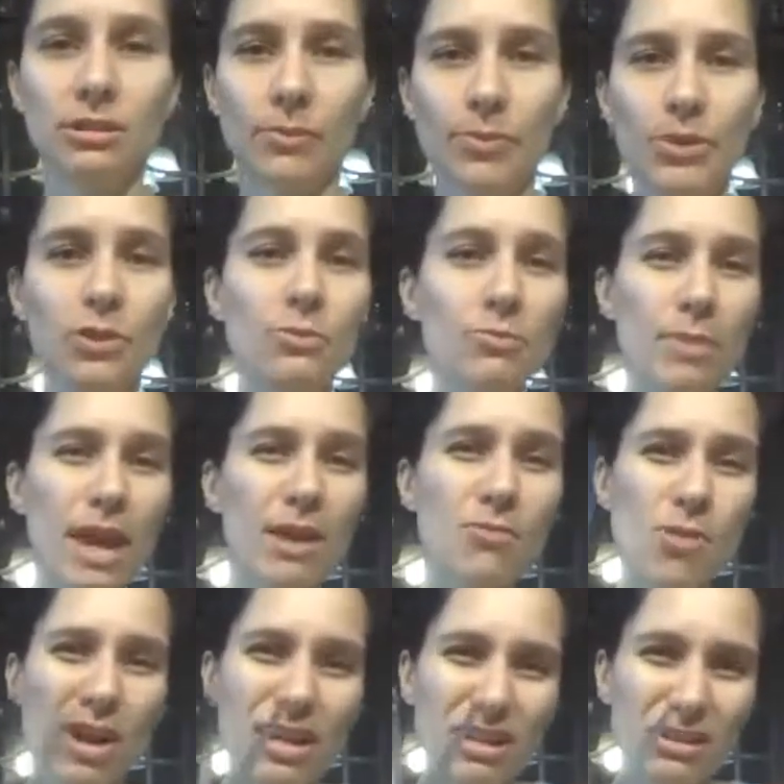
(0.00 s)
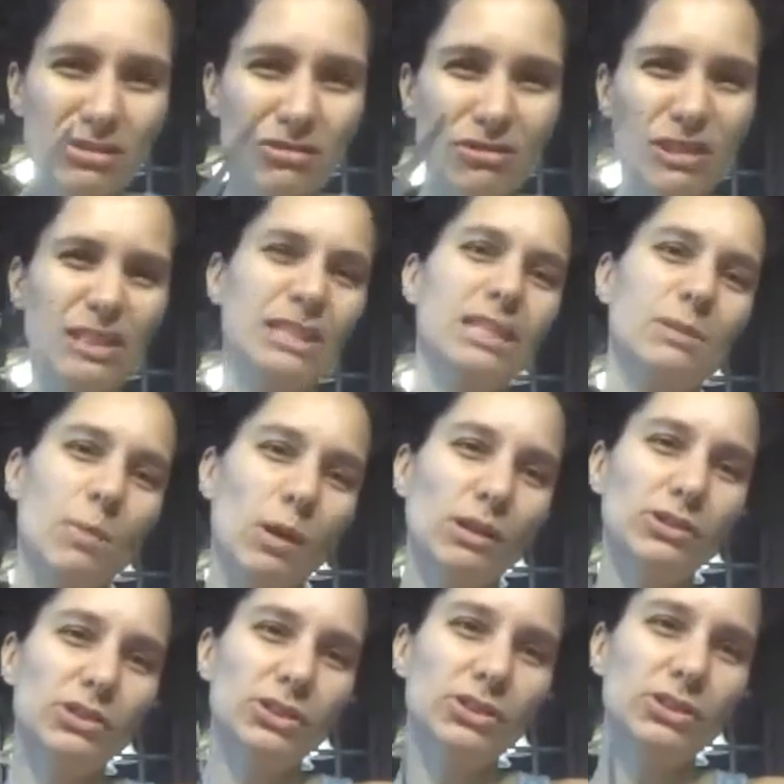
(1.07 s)
you may want to use the smaller
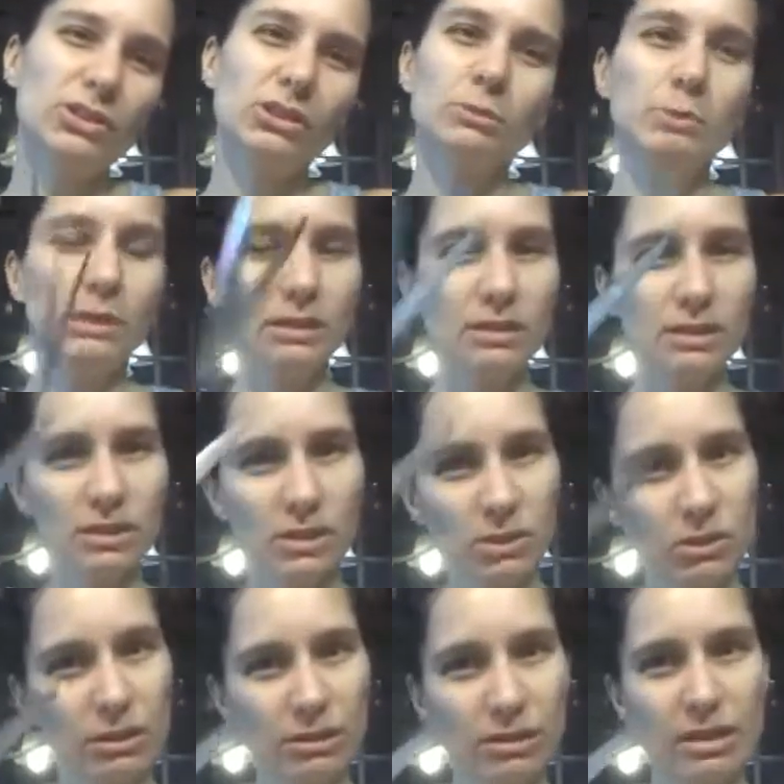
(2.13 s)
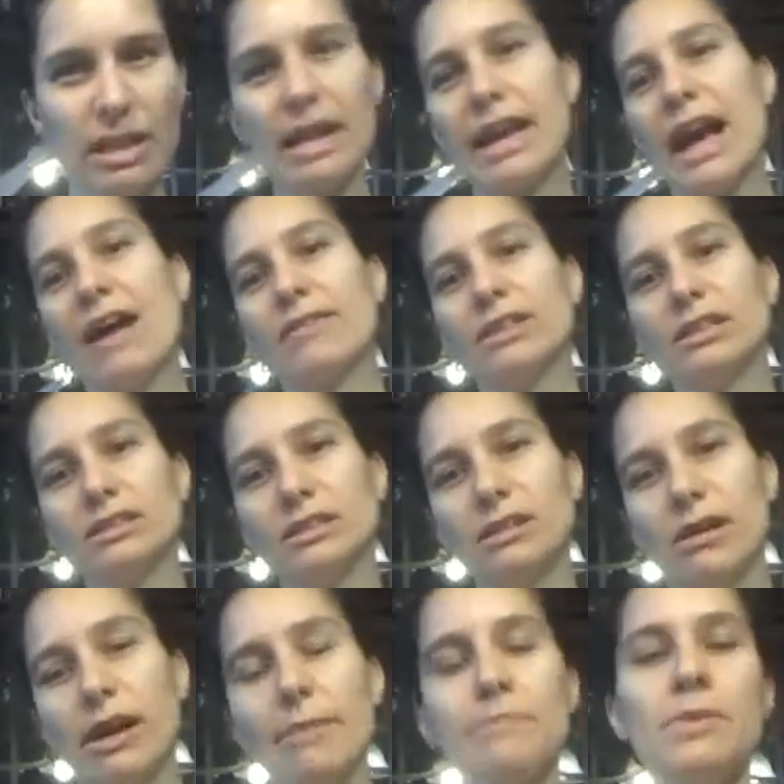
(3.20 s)
scissors, but this is the only thing that I have at this
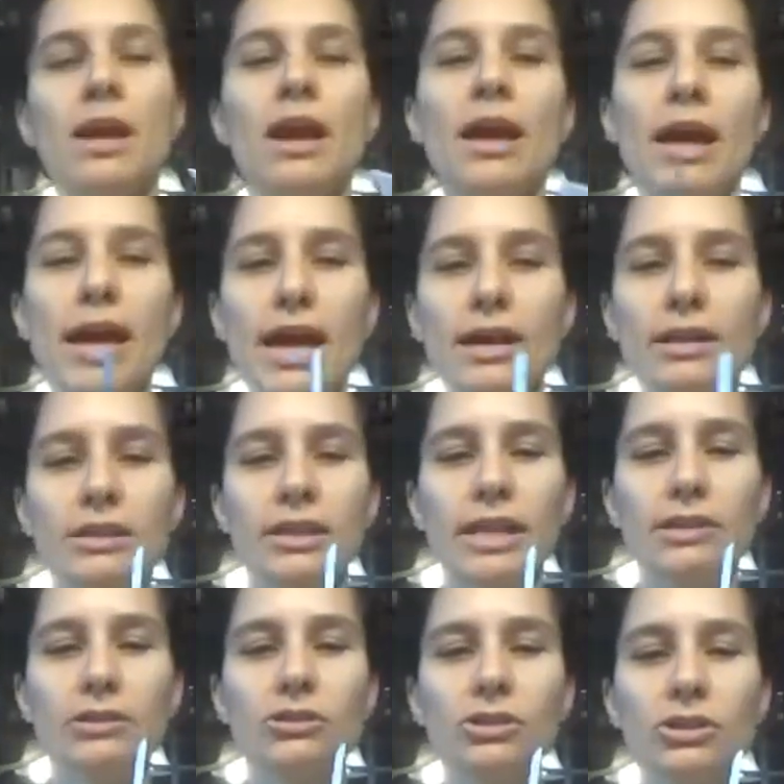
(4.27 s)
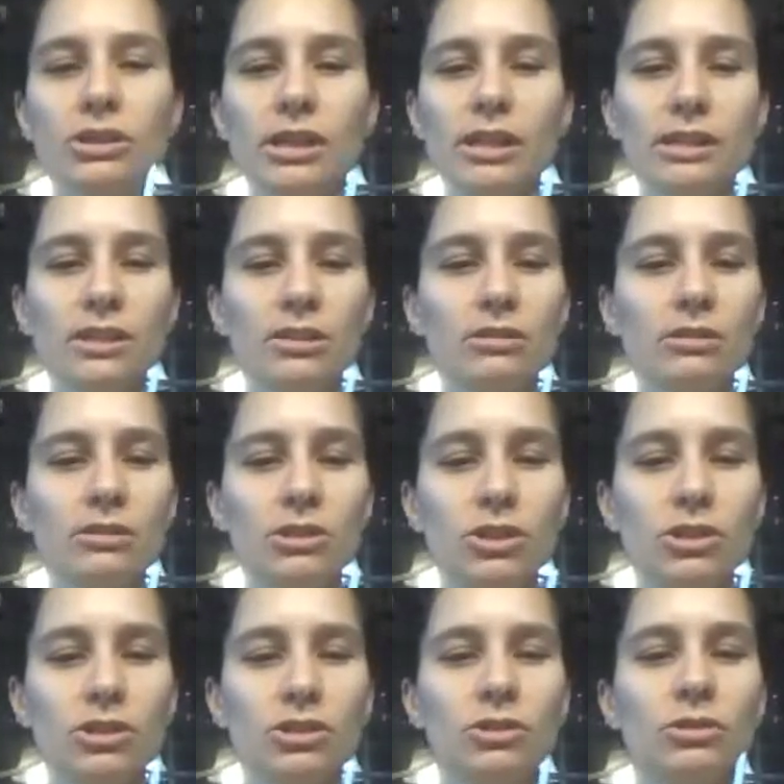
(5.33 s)
time. And again, you just kind of
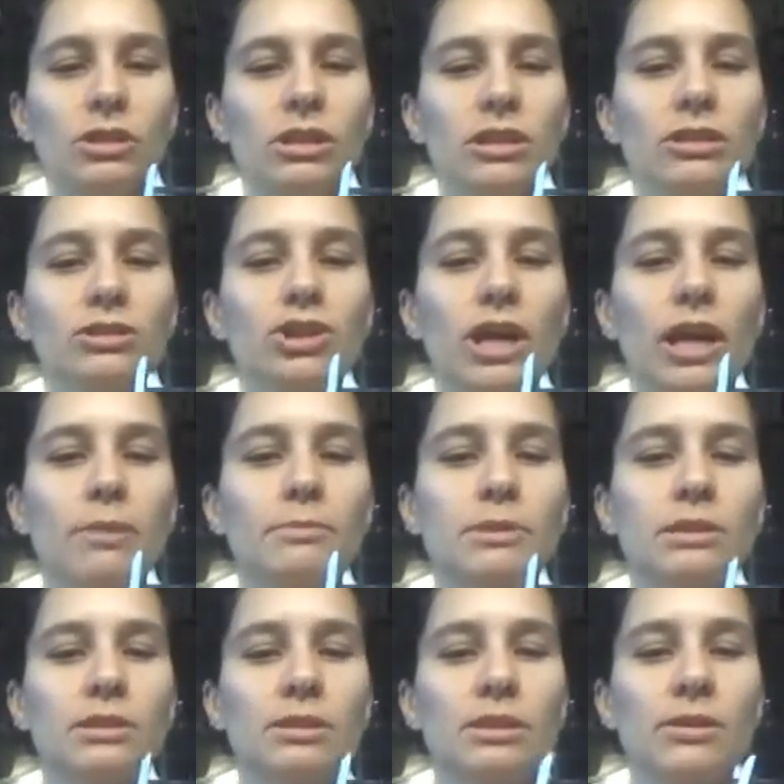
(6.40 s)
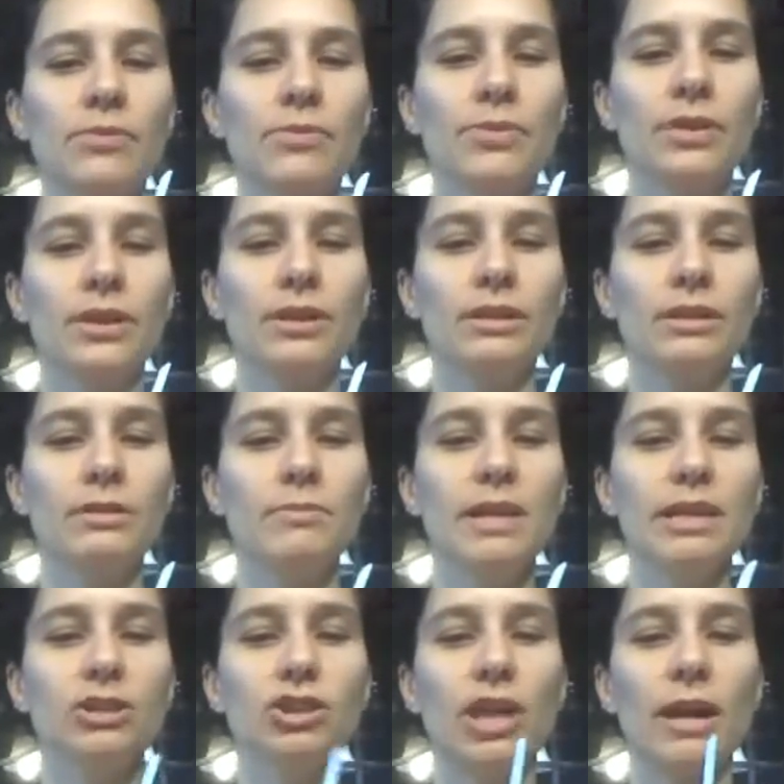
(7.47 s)
do the little shapes. Make
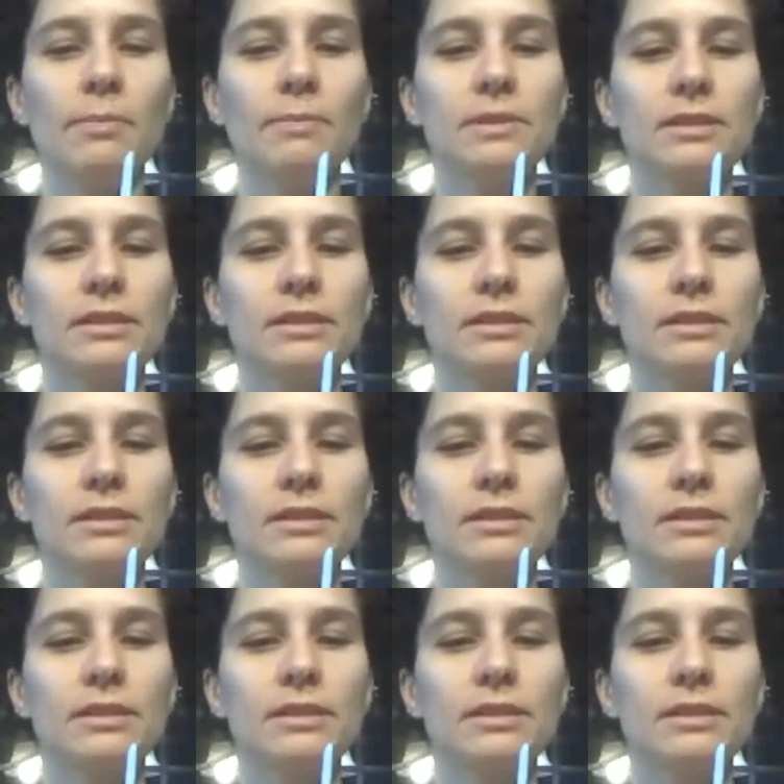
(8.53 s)
shapes.